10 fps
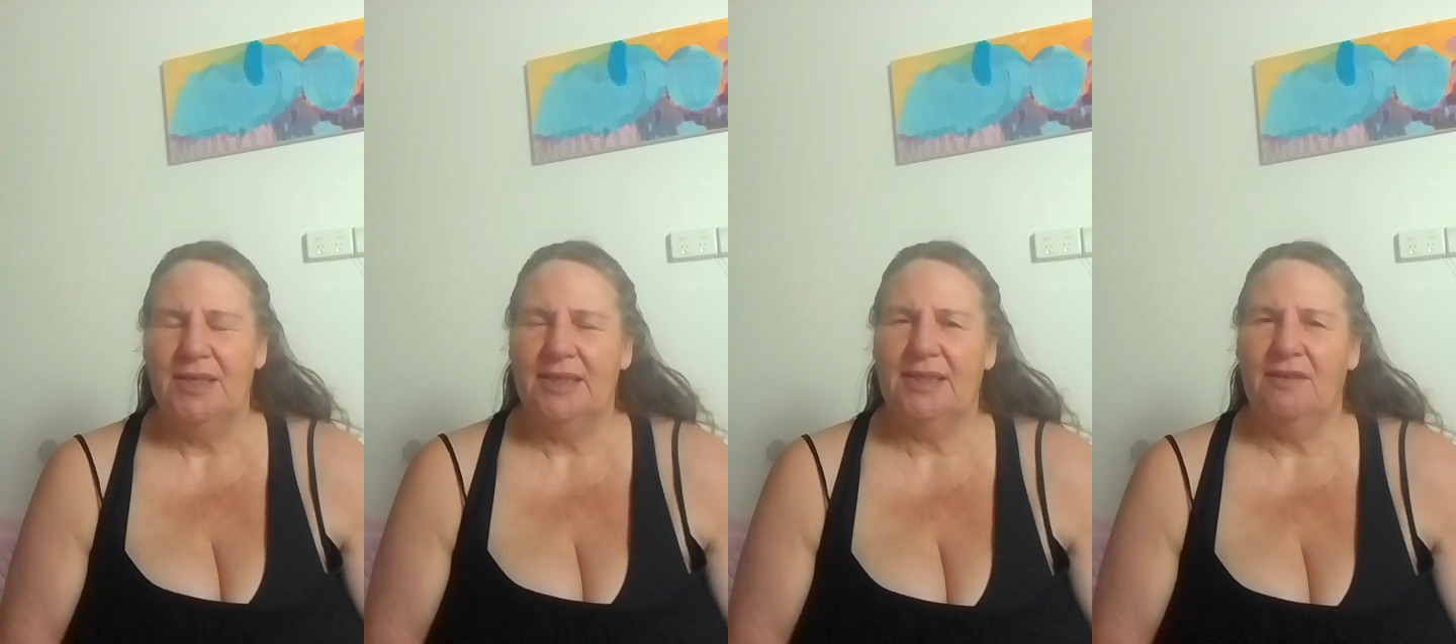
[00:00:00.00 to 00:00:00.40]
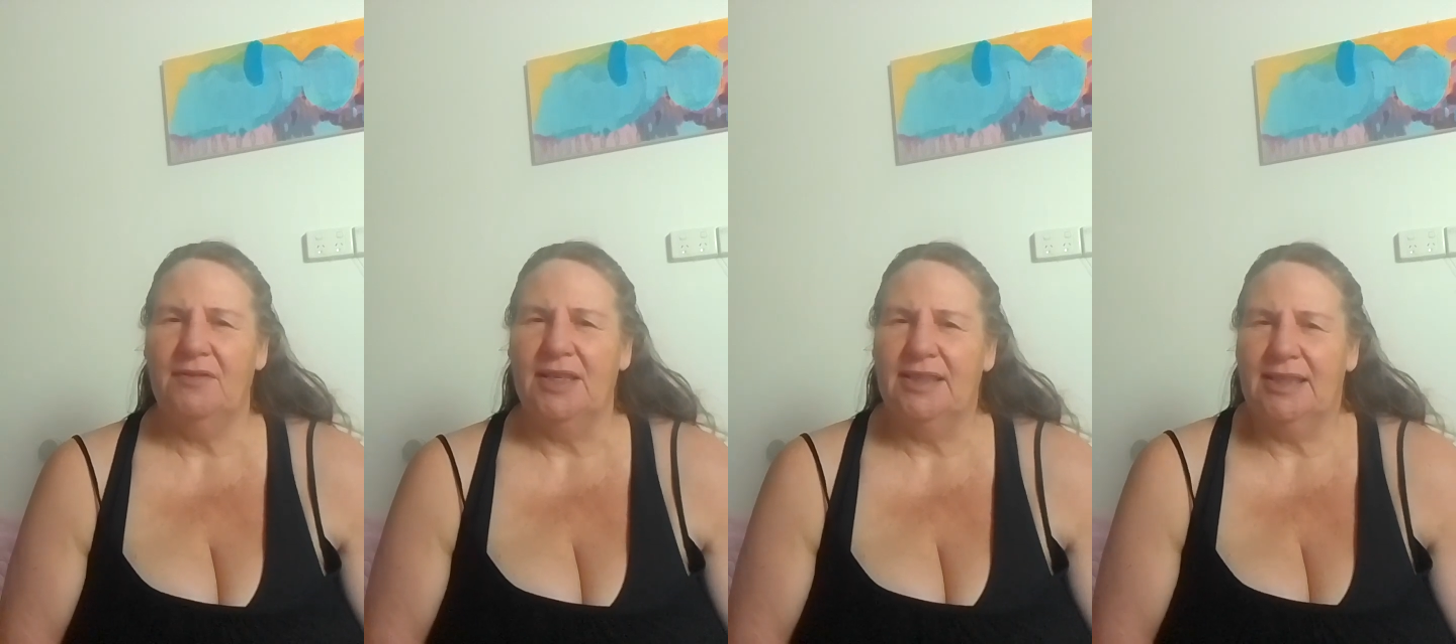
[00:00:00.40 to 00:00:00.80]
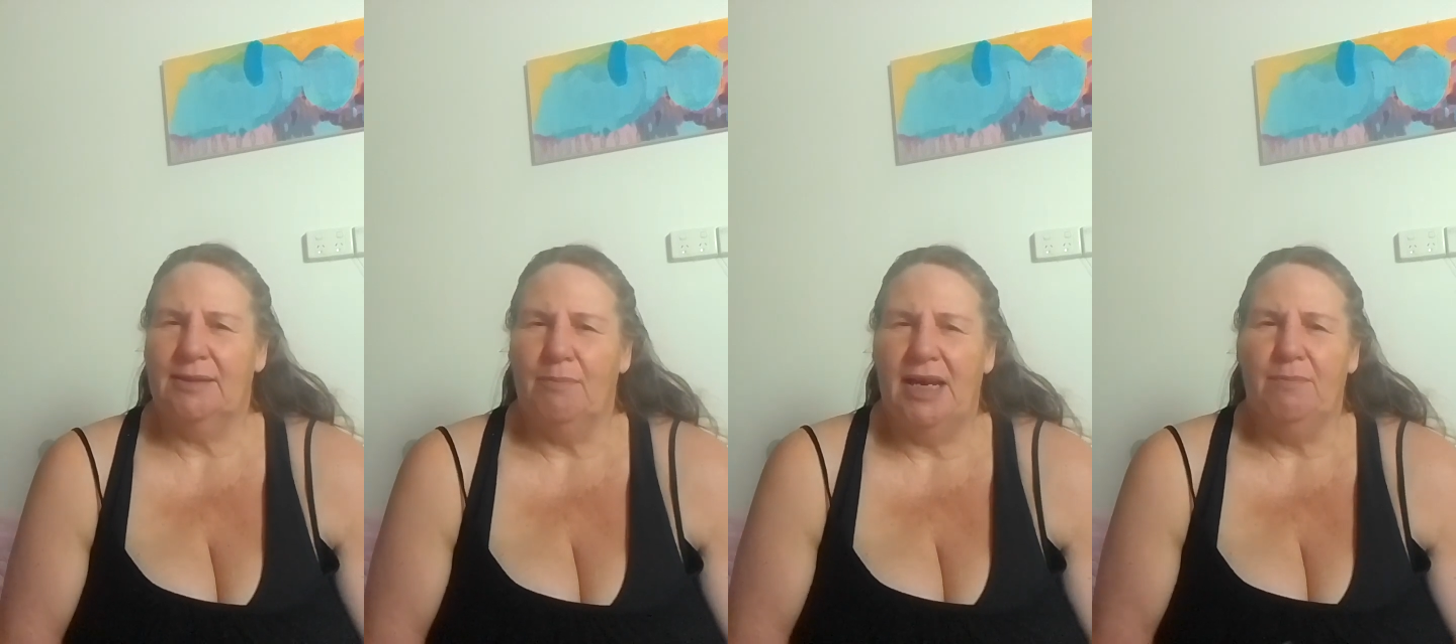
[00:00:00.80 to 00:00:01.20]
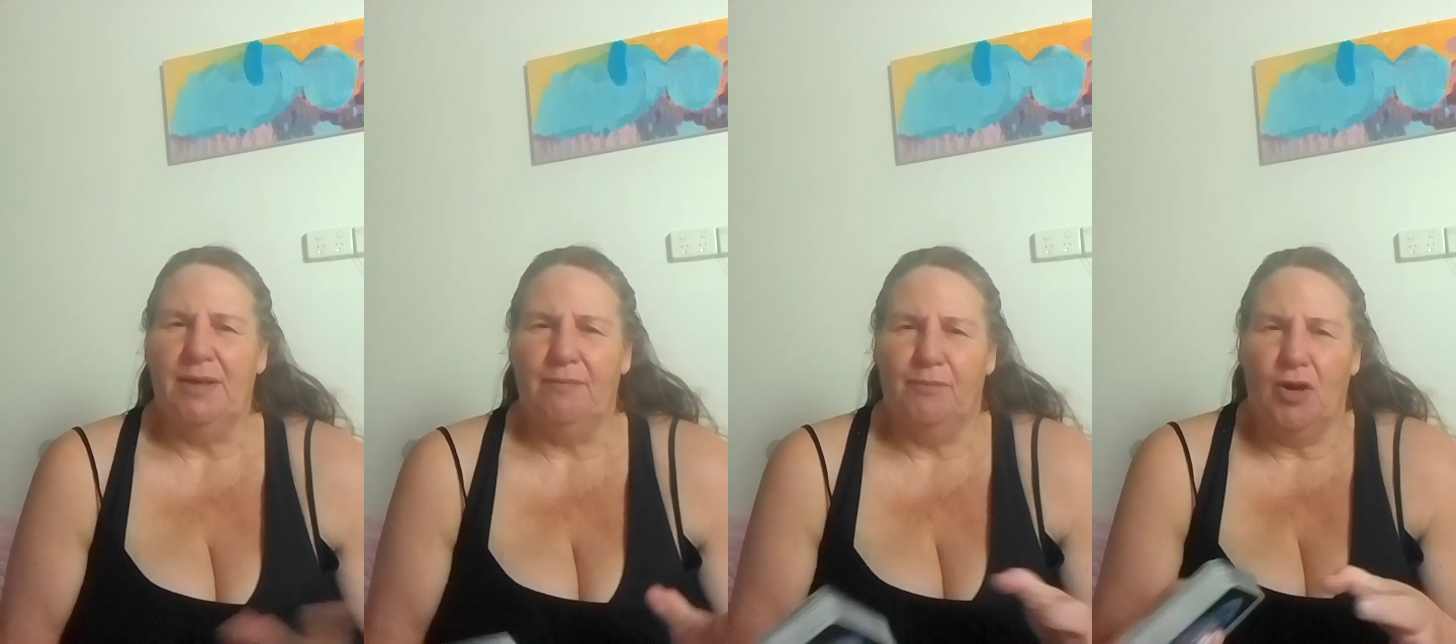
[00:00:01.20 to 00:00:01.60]
Stuff that just made
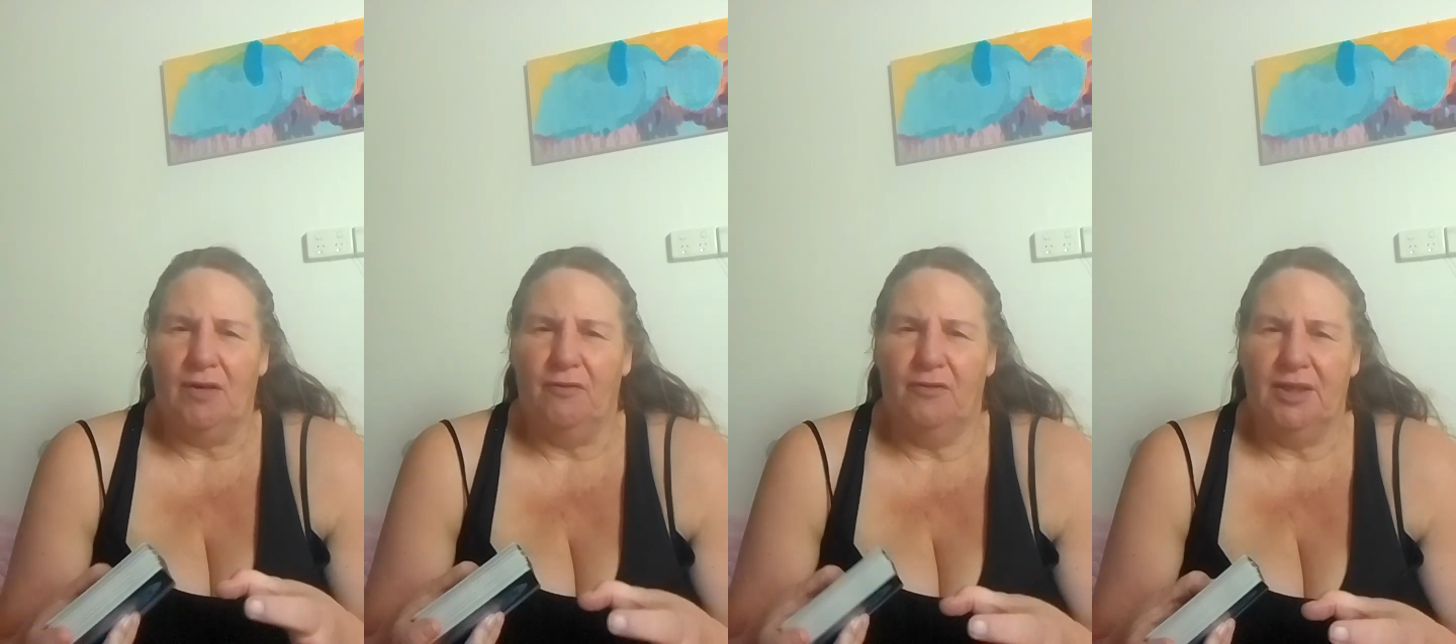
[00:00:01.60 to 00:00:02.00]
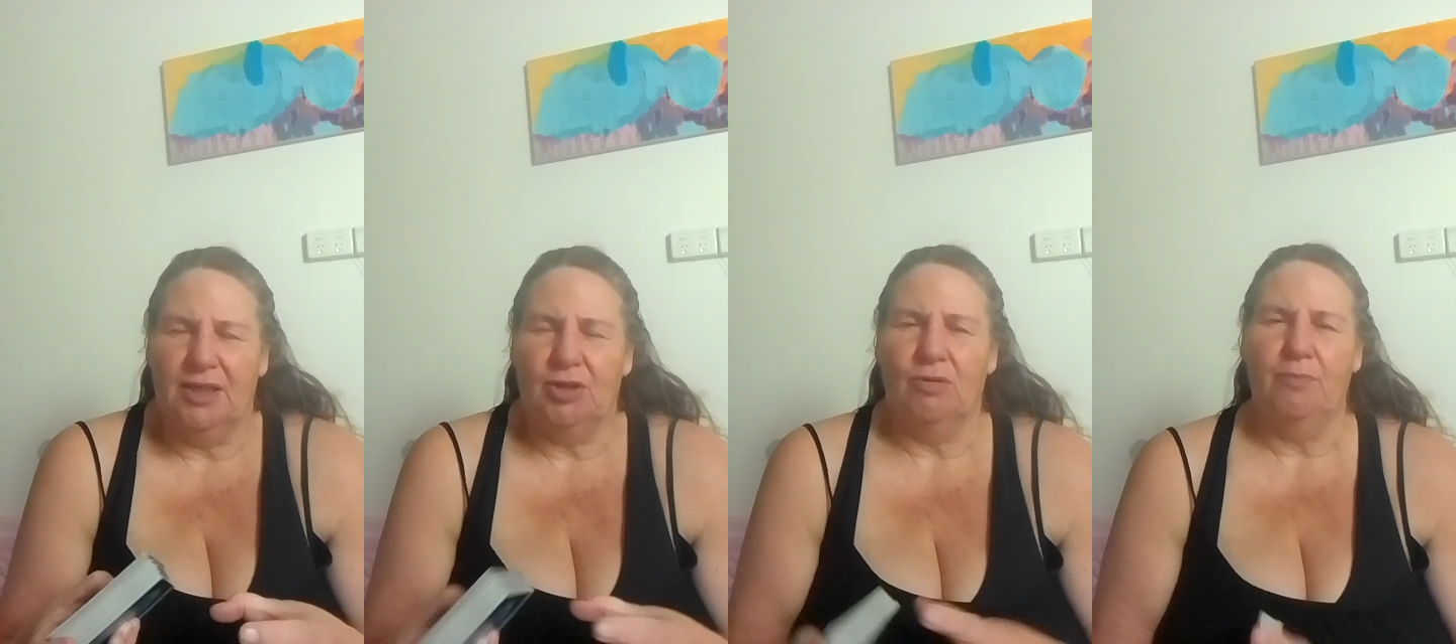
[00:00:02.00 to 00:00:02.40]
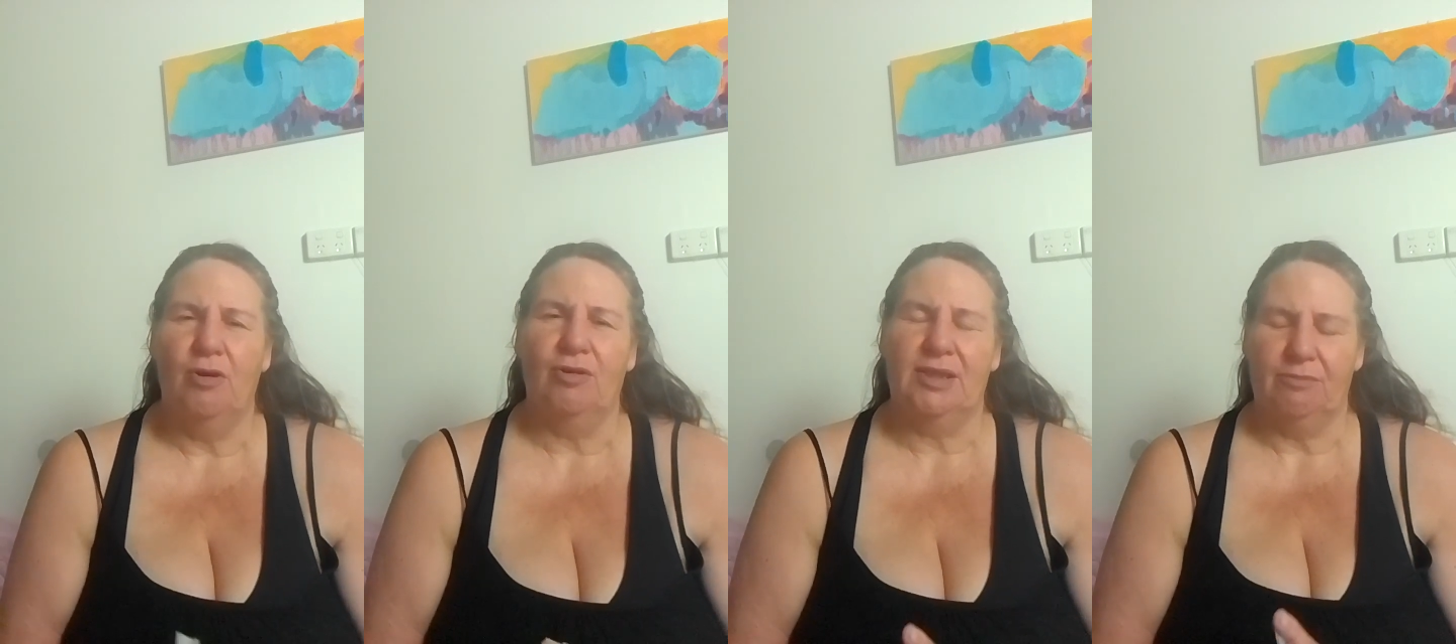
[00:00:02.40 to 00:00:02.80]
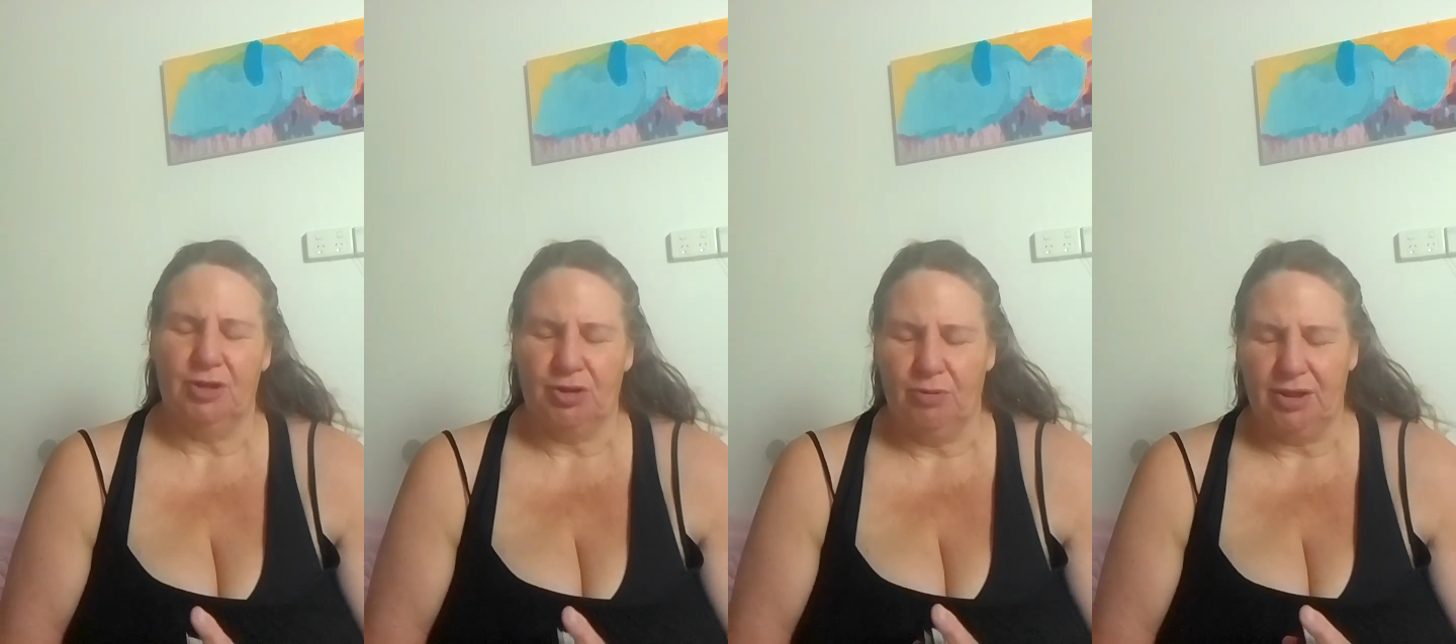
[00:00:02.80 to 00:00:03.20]
me kind of fit into a box
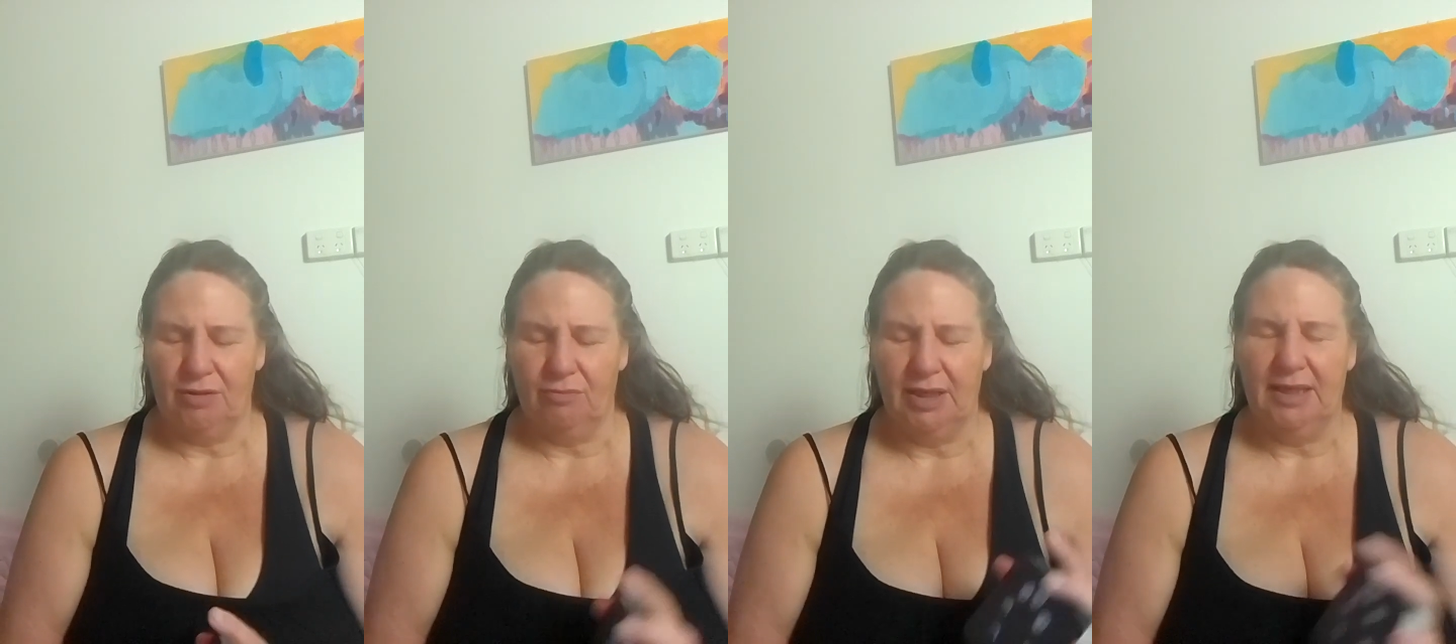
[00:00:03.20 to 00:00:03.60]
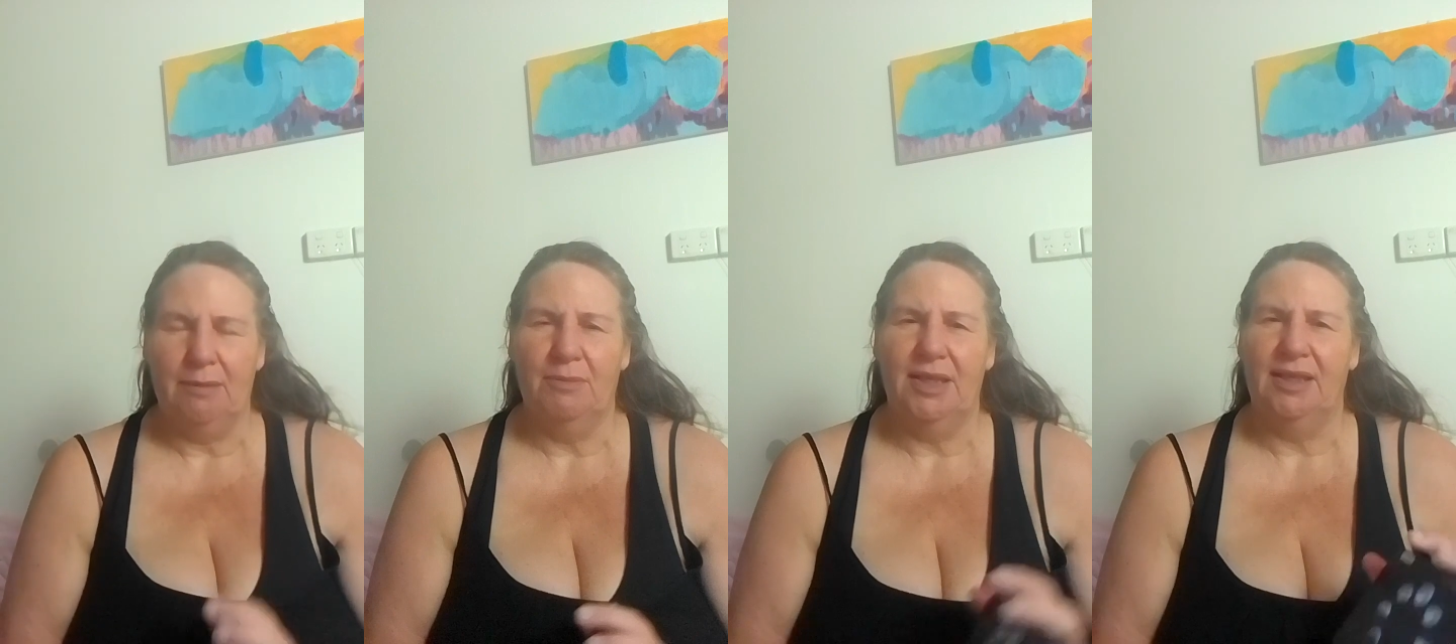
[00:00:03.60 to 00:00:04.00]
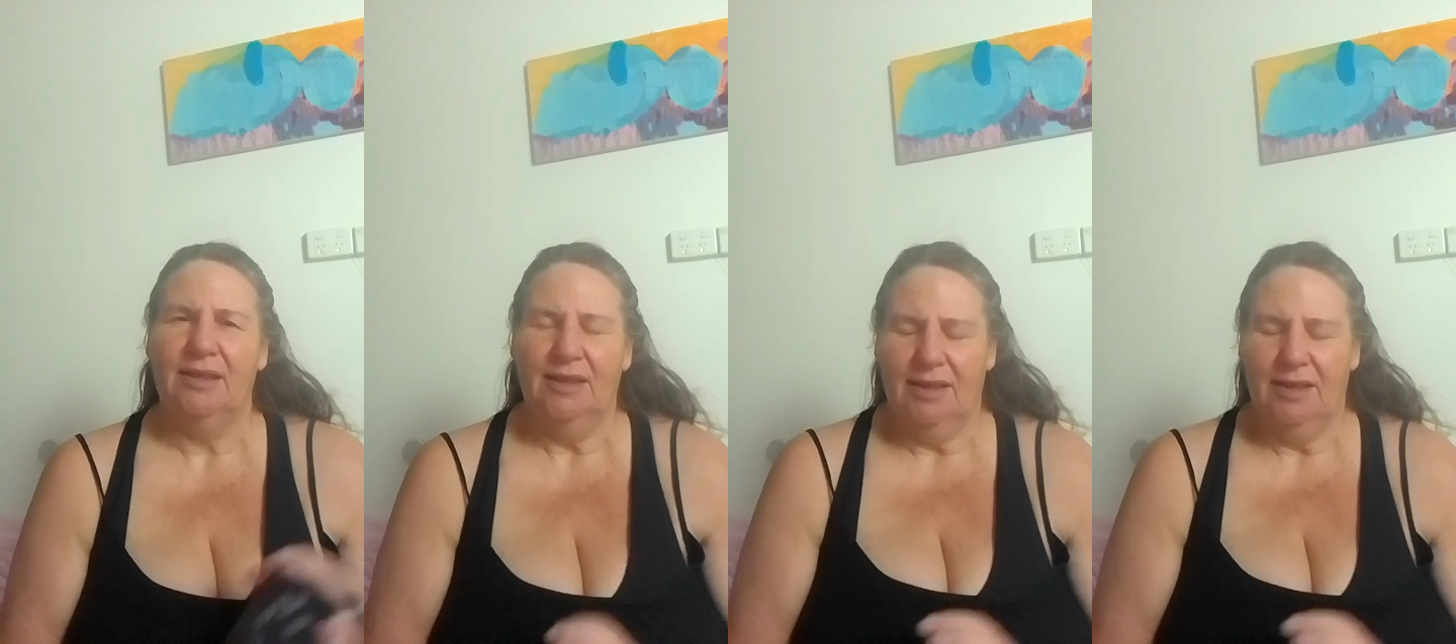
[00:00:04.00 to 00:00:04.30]
which wasn't really me,